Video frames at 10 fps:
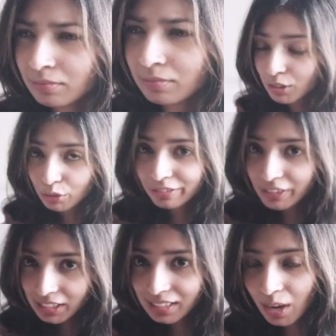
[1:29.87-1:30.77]
So the
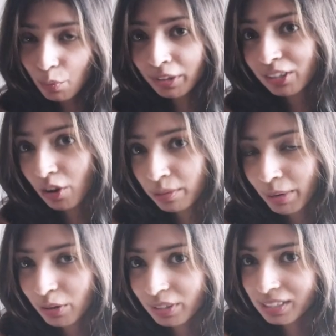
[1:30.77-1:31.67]
first thing I want to talk
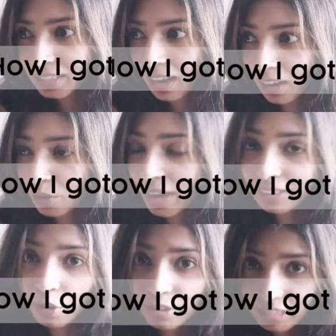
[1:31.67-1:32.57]
about is how I
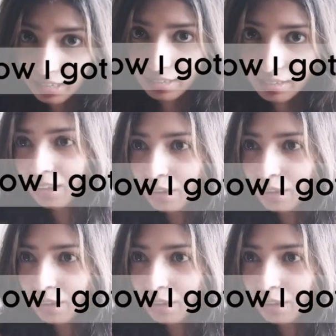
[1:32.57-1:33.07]
got in.